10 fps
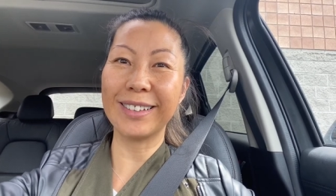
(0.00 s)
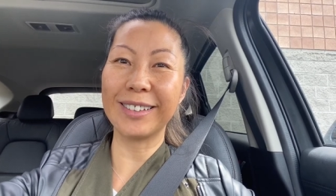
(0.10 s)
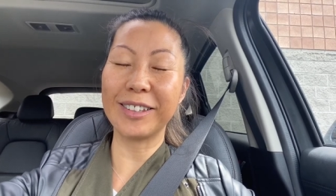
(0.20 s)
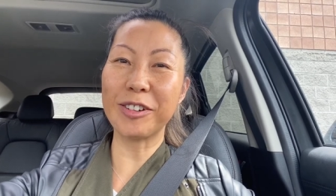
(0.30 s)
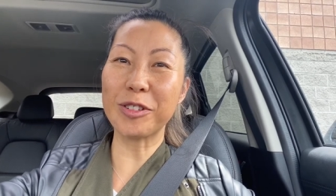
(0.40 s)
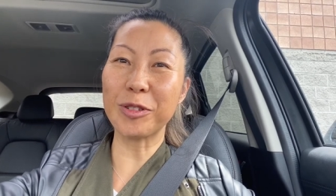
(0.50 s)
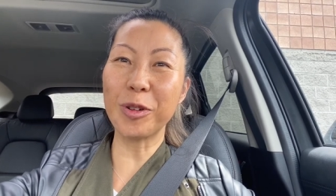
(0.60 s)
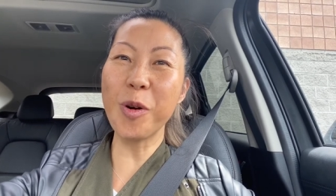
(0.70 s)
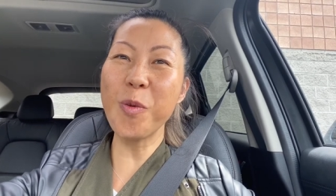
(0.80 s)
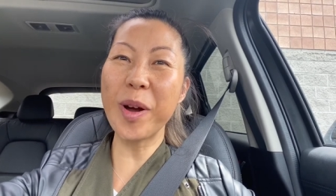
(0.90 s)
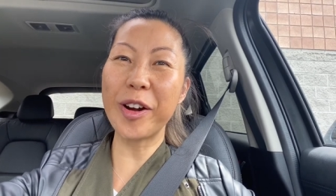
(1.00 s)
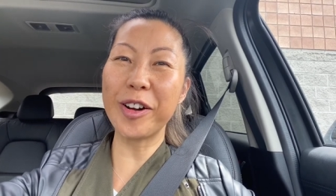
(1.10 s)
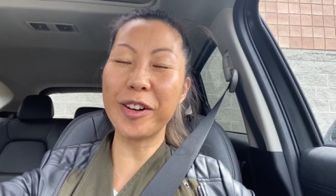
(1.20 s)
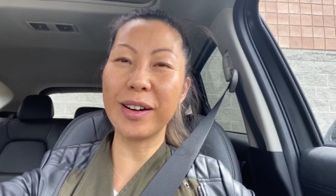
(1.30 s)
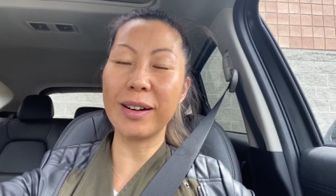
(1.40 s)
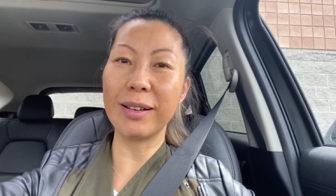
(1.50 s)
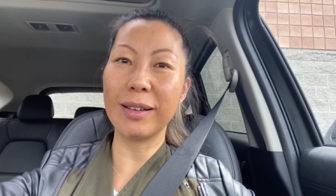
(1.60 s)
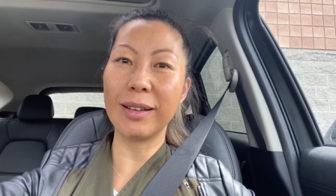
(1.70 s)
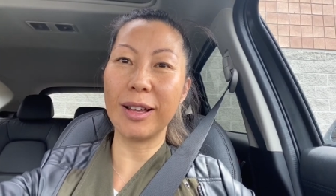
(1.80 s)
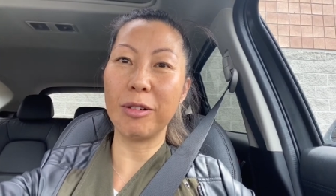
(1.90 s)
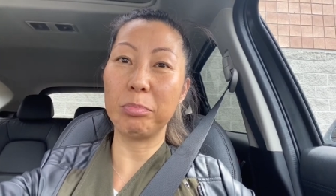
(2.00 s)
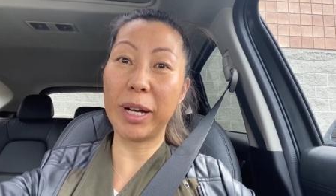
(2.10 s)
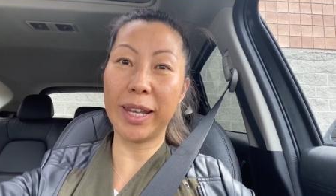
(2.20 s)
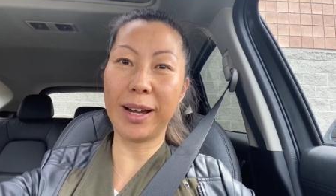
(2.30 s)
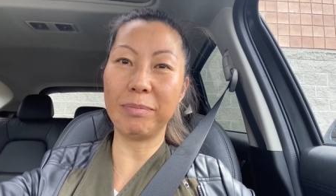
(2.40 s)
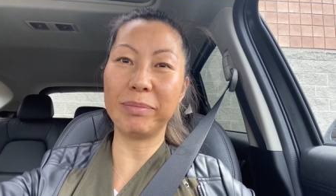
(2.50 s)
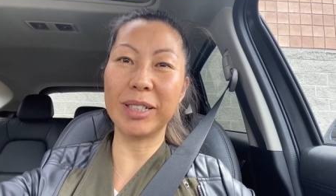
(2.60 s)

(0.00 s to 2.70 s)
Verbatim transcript: There is nowhere but up.